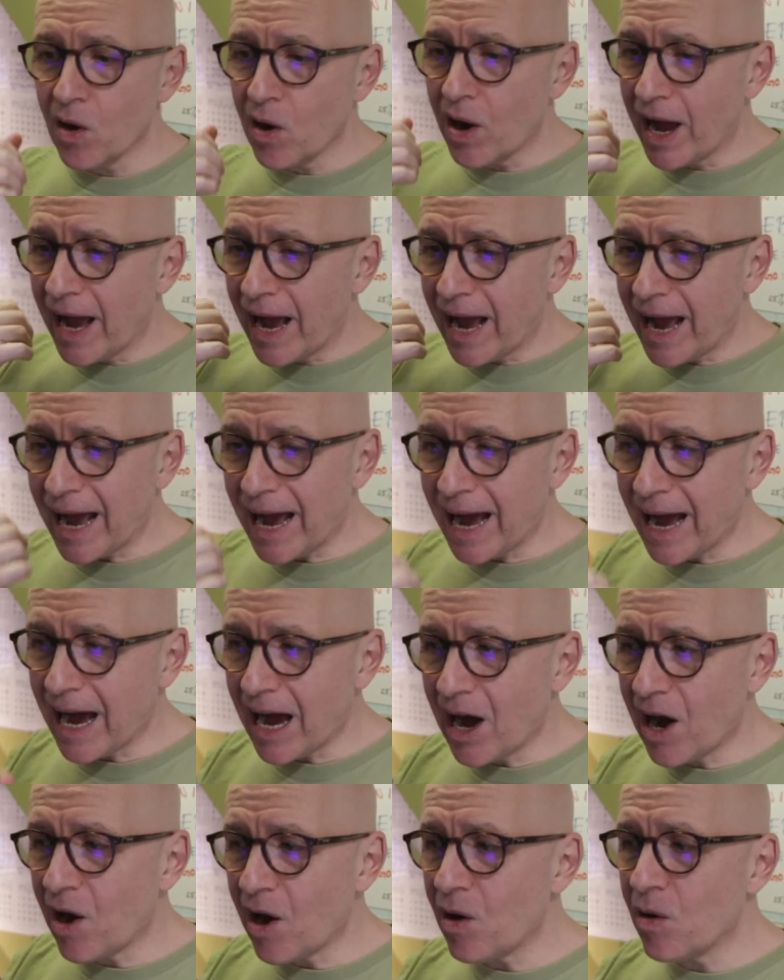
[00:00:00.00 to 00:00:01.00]

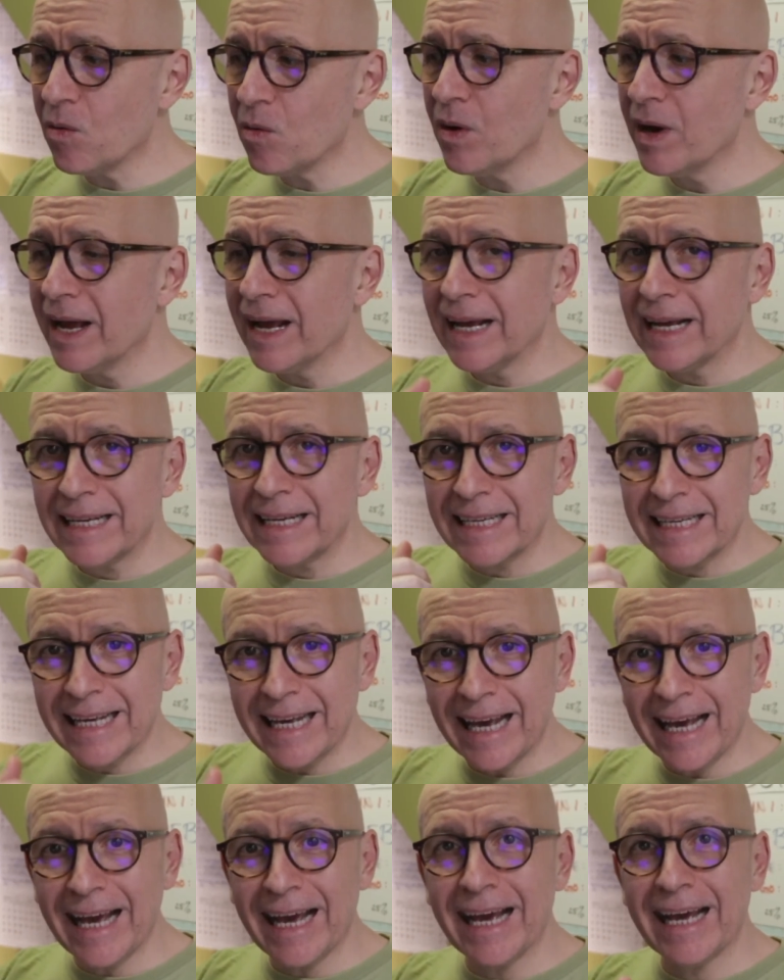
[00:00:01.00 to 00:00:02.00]
How
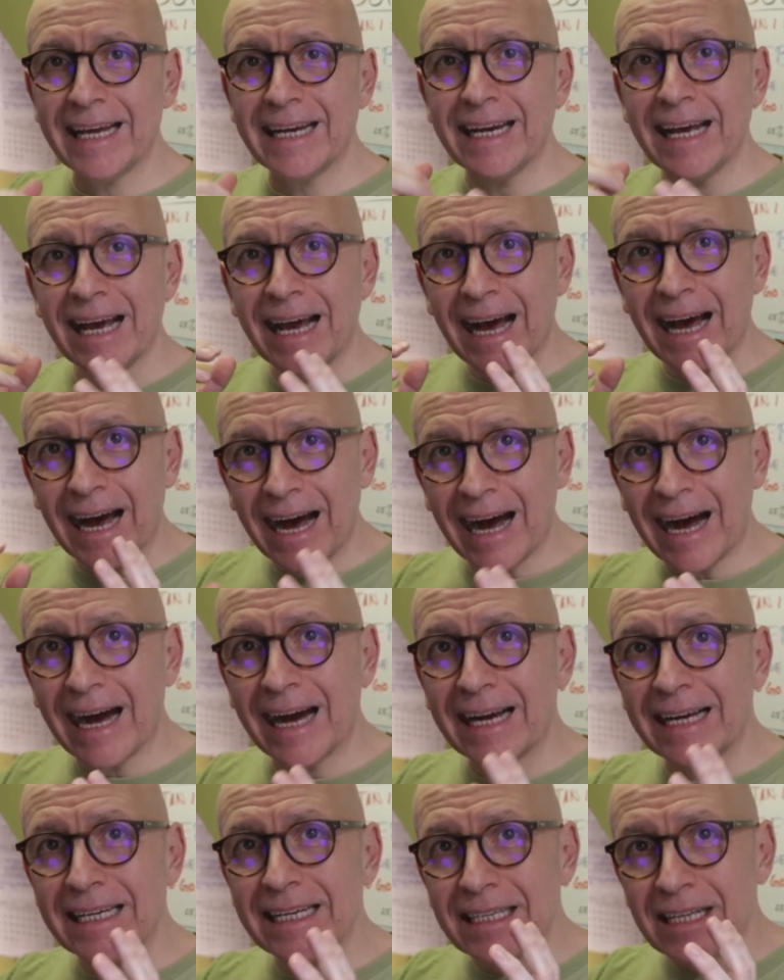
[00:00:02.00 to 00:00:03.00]
can
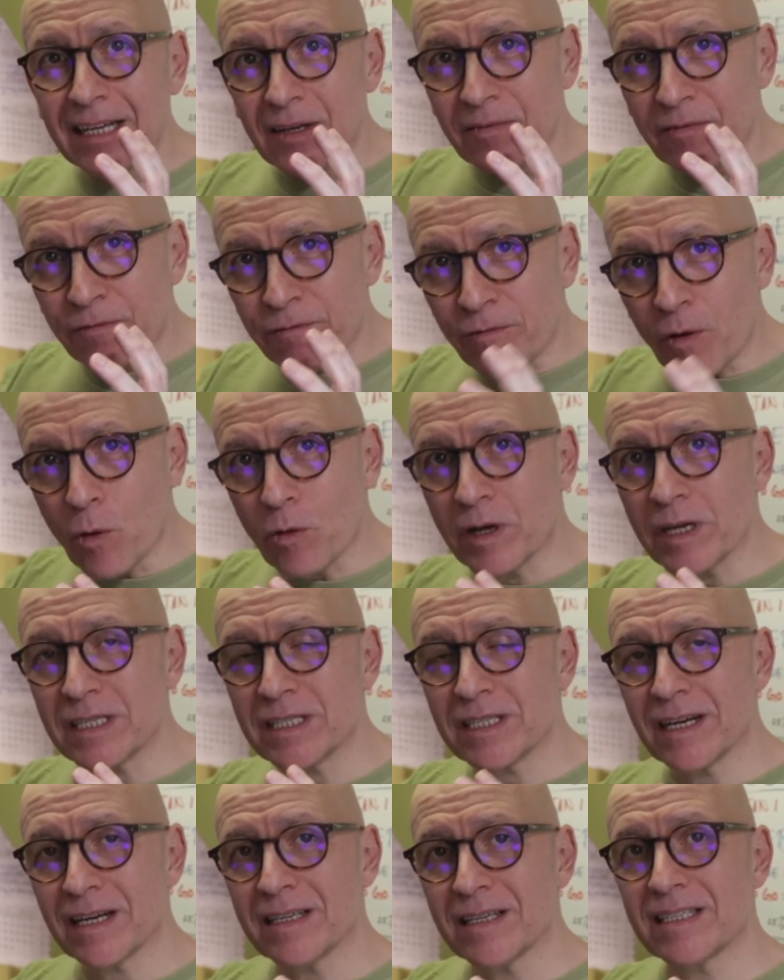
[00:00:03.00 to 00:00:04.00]
I focus
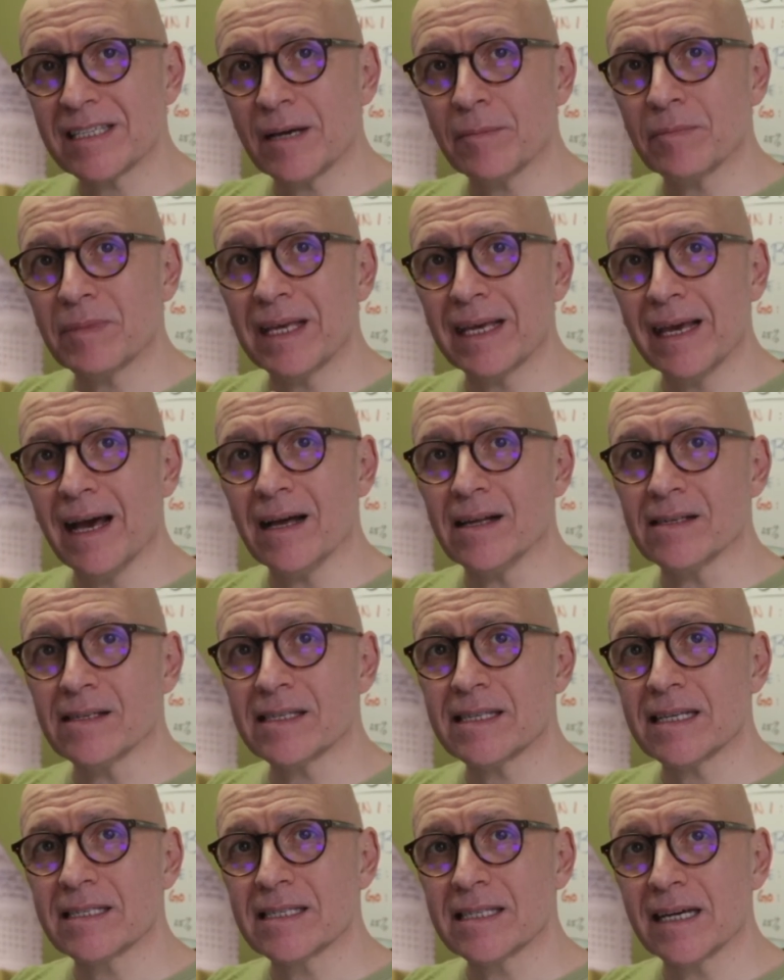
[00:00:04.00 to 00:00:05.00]
on something else
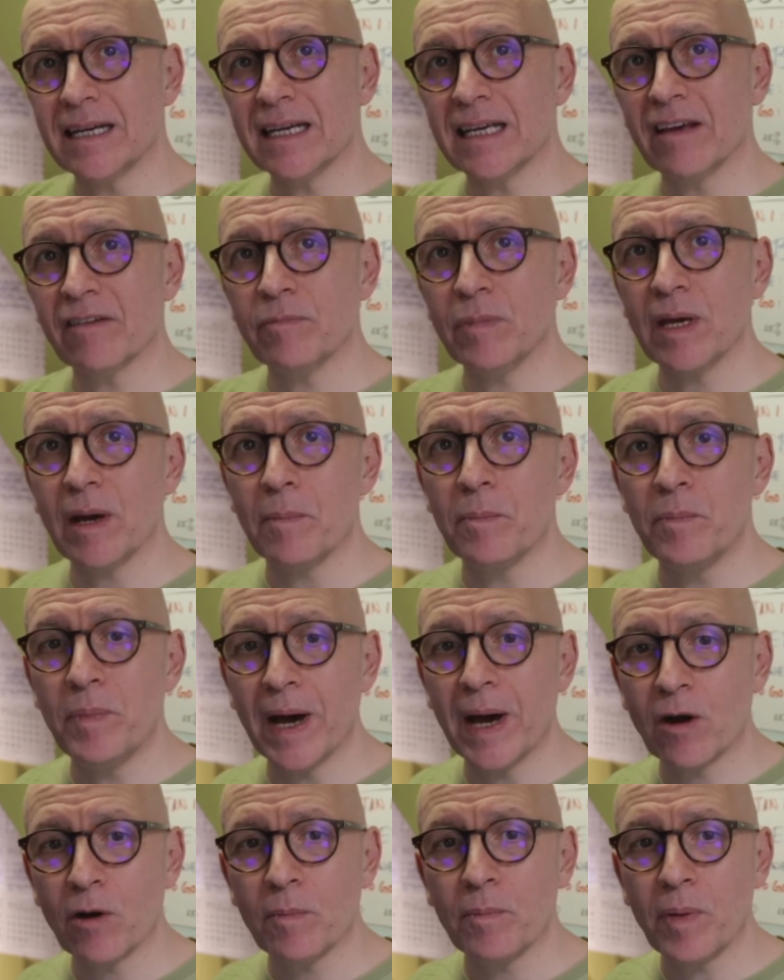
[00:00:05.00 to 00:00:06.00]
that's going to give me a
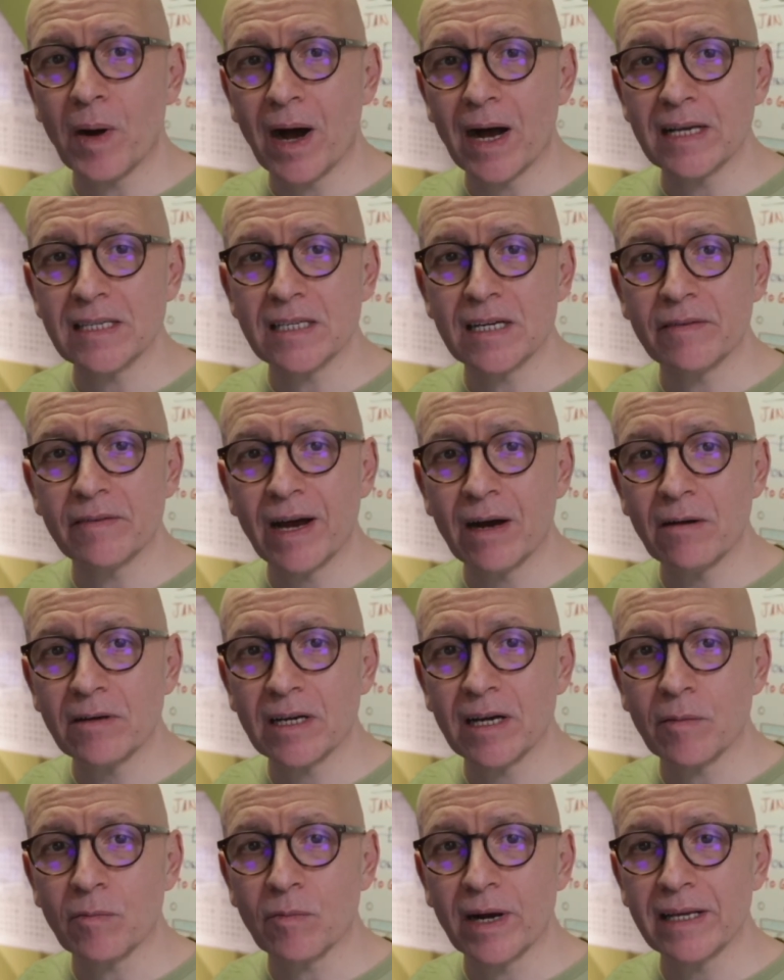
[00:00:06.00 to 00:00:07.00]
better positive
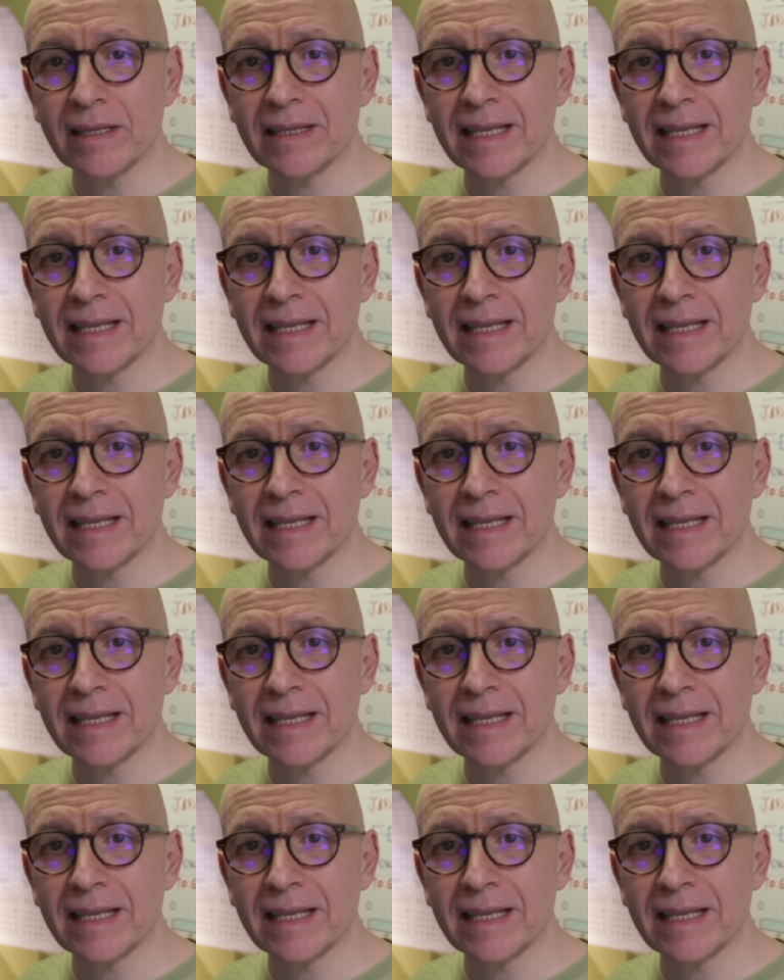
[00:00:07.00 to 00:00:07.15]
outcome, right?